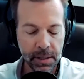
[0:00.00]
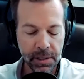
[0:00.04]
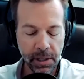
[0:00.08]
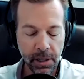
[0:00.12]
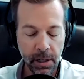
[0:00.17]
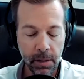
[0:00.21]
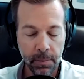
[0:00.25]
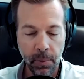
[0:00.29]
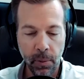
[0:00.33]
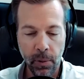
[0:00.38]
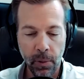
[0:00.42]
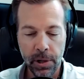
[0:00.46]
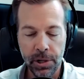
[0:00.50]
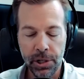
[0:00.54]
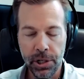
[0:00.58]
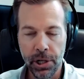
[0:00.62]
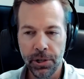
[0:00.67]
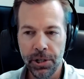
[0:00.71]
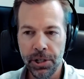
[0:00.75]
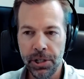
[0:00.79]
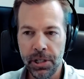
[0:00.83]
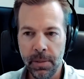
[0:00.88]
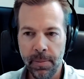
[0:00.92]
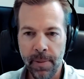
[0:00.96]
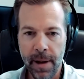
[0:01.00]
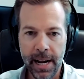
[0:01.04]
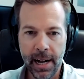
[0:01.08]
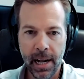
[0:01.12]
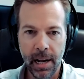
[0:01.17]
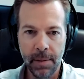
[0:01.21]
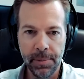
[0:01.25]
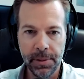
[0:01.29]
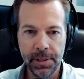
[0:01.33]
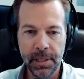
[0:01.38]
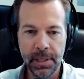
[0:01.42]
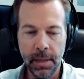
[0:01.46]
a good point, Joe. Just to back
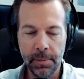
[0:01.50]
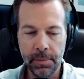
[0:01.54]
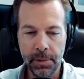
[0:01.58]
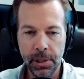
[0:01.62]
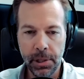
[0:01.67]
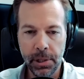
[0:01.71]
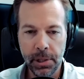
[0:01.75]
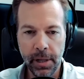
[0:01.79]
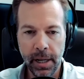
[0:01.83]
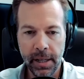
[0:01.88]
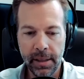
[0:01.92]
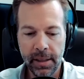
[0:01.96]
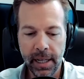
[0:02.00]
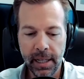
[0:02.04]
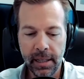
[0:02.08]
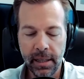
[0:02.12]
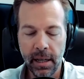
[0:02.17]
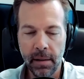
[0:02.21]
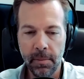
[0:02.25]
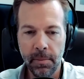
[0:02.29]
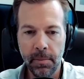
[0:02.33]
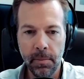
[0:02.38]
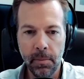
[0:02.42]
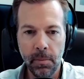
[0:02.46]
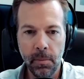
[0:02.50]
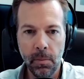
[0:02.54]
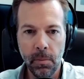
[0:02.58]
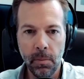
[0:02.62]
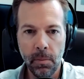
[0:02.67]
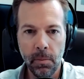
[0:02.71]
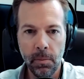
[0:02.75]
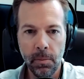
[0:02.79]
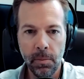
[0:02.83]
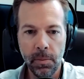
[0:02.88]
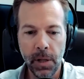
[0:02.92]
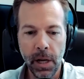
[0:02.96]
up a step too. And I think that
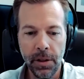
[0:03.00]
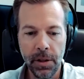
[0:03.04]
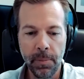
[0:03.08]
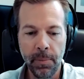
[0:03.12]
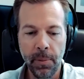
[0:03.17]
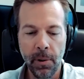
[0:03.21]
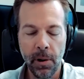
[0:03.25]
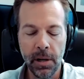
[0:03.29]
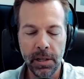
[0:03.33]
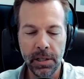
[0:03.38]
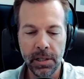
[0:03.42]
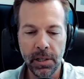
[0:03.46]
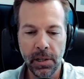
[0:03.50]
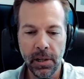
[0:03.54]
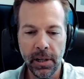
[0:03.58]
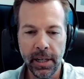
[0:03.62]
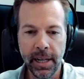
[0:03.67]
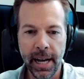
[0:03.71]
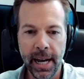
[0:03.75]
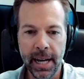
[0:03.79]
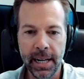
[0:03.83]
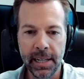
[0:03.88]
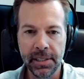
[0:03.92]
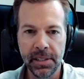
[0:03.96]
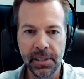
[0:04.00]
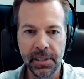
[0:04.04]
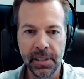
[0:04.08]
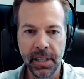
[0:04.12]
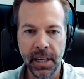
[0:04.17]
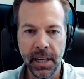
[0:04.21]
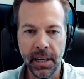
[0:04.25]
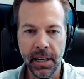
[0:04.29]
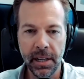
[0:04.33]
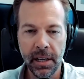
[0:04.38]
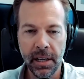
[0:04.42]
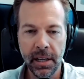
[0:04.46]
the other part to look at is
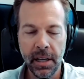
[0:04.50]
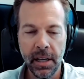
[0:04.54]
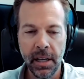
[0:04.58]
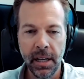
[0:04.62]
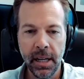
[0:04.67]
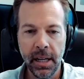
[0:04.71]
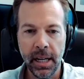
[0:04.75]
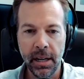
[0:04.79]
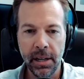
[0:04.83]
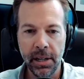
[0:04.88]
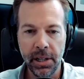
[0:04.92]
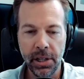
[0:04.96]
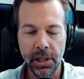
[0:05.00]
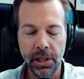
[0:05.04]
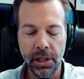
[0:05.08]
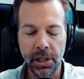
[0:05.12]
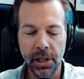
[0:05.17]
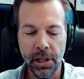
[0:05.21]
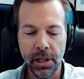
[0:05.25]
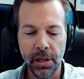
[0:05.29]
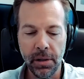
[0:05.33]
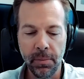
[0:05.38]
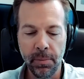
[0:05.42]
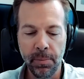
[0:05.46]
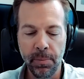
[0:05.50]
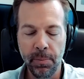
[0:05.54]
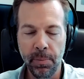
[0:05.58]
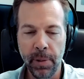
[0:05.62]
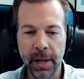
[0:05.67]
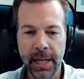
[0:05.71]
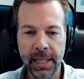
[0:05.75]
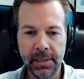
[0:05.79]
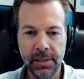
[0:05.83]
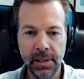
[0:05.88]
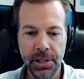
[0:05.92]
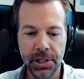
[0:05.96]
that
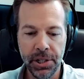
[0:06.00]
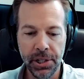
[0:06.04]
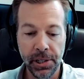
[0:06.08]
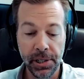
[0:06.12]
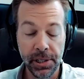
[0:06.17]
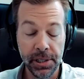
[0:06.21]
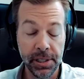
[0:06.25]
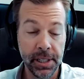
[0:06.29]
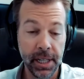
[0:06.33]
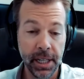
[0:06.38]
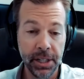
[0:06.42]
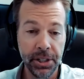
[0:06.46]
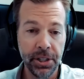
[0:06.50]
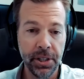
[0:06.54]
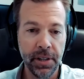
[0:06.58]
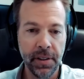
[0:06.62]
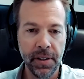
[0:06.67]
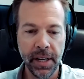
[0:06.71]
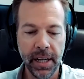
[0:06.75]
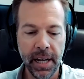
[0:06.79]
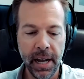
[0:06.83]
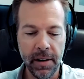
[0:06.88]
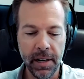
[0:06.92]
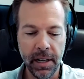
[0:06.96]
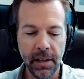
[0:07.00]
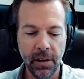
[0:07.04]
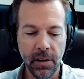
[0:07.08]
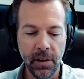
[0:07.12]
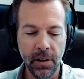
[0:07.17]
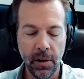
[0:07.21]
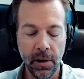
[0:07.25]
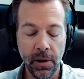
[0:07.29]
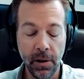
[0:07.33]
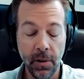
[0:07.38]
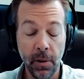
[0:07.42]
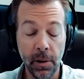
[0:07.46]
based on jurisdiction in the county
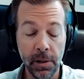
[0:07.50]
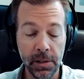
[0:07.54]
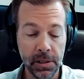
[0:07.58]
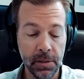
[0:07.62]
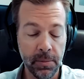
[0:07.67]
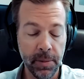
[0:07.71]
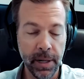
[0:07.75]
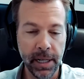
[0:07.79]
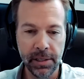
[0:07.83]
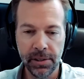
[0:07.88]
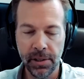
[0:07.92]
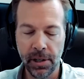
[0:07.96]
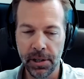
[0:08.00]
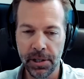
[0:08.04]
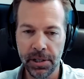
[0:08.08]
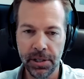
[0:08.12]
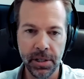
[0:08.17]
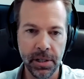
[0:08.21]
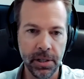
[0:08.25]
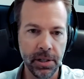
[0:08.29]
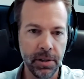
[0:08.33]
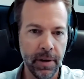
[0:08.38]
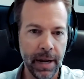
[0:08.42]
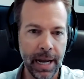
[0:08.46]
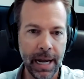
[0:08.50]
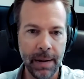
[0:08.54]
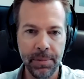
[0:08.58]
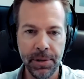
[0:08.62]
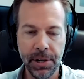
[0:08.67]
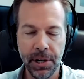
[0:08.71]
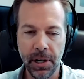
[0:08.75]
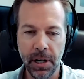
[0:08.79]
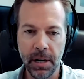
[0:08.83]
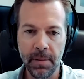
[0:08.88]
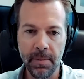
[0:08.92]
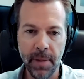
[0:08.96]
courts are being searched in New
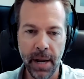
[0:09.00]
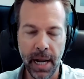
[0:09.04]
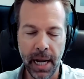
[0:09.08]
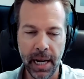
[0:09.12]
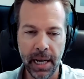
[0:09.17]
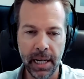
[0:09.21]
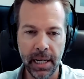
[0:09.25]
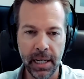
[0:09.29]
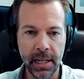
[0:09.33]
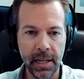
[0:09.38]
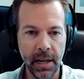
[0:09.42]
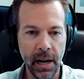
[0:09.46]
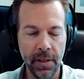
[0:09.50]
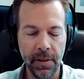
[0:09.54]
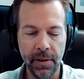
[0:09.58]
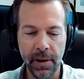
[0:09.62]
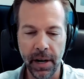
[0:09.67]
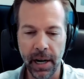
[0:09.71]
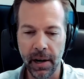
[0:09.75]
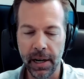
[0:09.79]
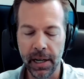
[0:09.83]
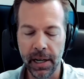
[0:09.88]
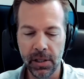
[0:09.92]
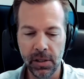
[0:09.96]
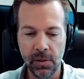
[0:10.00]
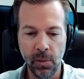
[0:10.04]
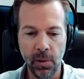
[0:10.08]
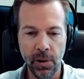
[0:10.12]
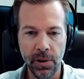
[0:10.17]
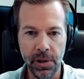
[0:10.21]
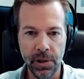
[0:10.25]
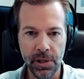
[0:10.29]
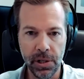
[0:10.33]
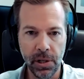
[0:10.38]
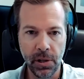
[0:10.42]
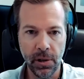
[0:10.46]
Hampshire and Maine and other areas where
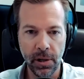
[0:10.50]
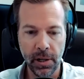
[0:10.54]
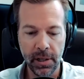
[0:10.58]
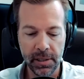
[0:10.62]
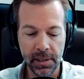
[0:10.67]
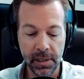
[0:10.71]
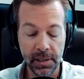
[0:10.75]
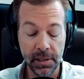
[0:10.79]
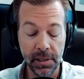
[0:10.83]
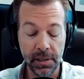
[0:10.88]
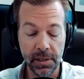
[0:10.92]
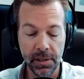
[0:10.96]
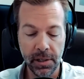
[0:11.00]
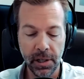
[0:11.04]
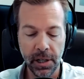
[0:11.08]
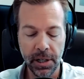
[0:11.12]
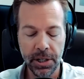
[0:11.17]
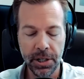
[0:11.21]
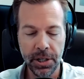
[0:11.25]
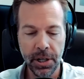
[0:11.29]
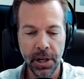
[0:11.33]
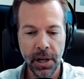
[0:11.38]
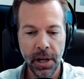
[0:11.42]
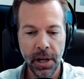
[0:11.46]
there's clerk assisted search,